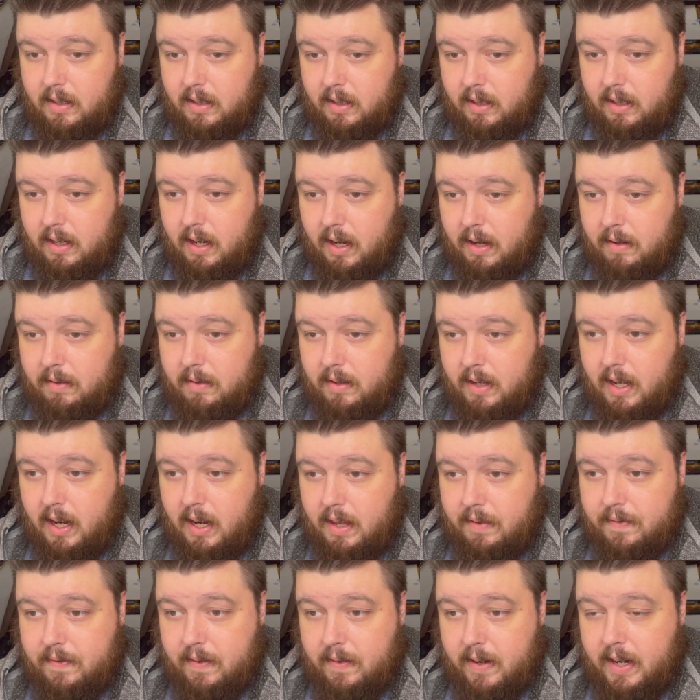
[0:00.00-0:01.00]
Yeah,
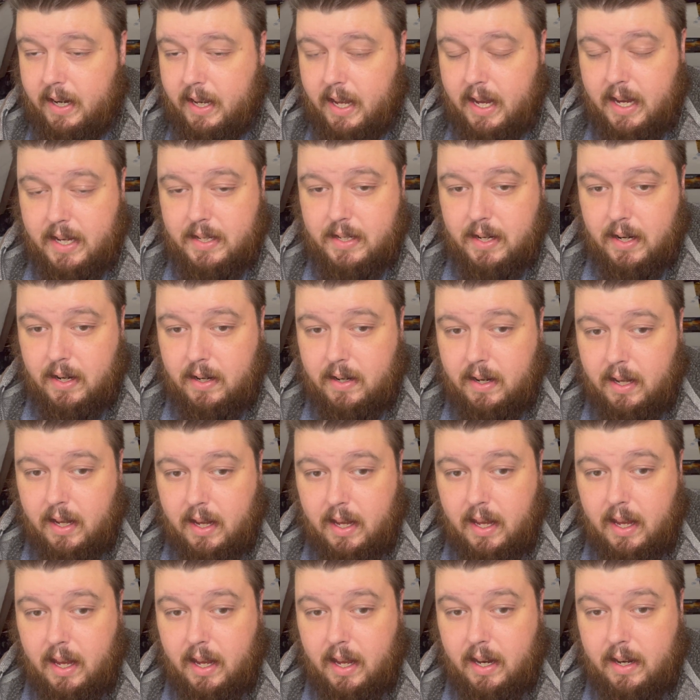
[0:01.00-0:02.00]
nearly 3 years on,
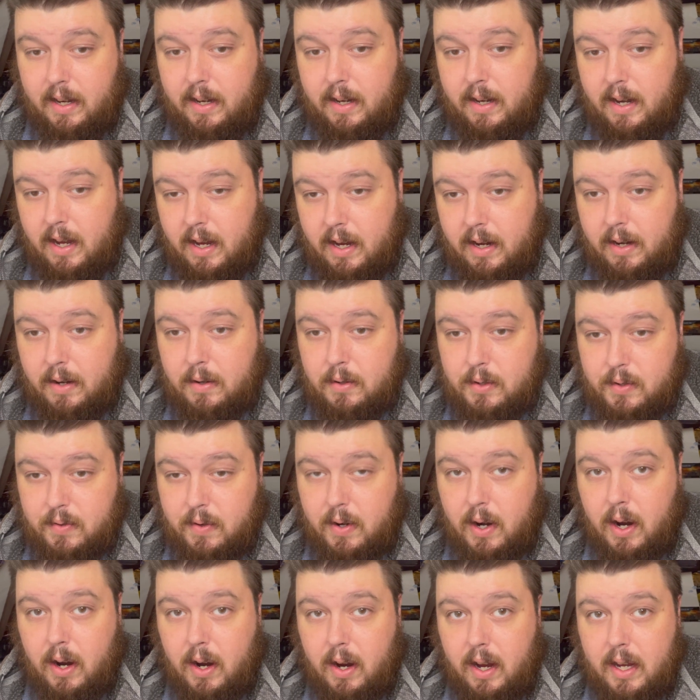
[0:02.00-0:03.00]
and Nurgle's
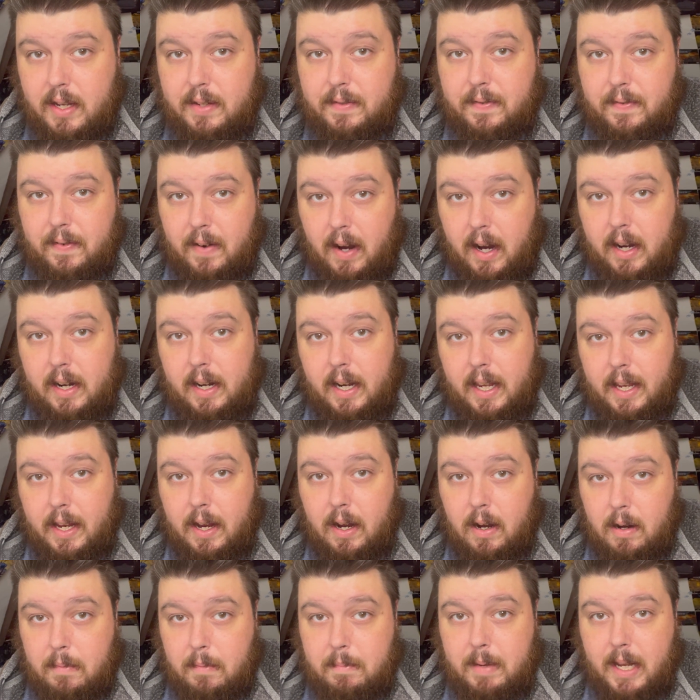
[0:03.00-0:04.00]
rot has finally
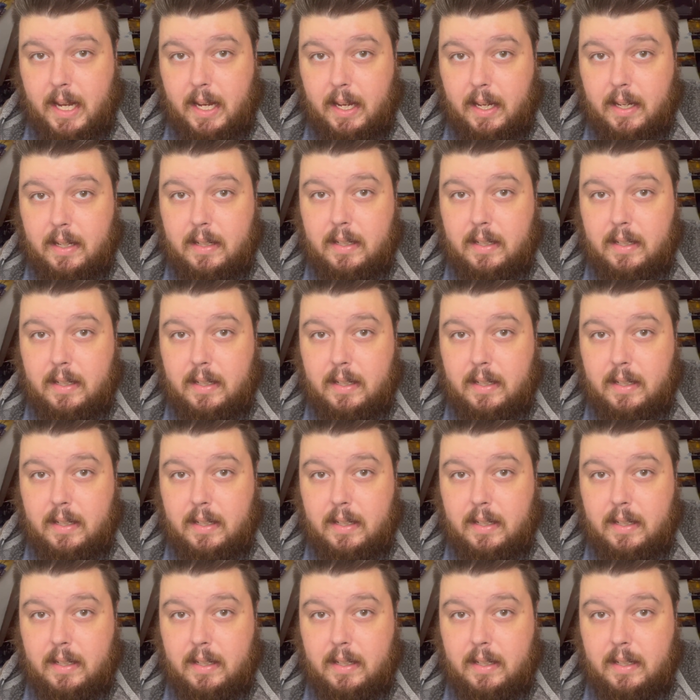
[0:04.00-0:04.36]
got me.